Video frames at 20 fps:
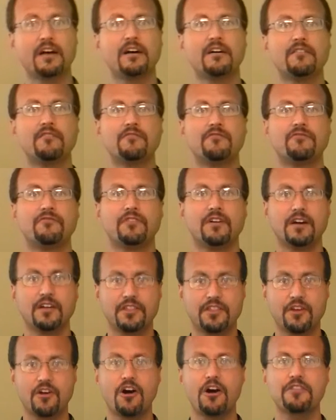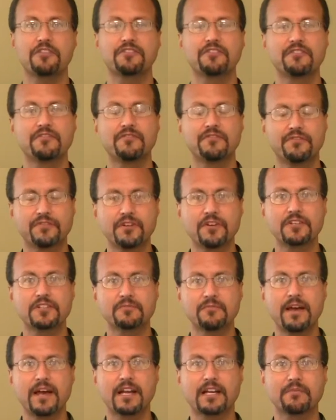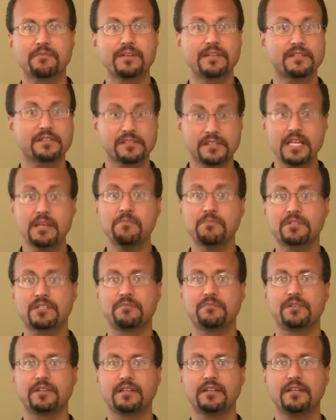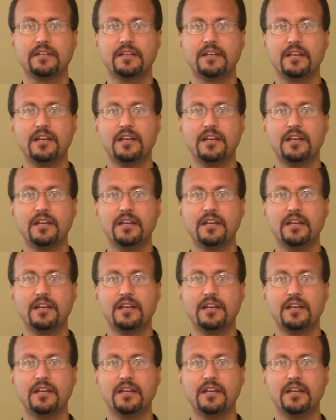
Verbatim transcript: of the author of 1 Maccabees seems to be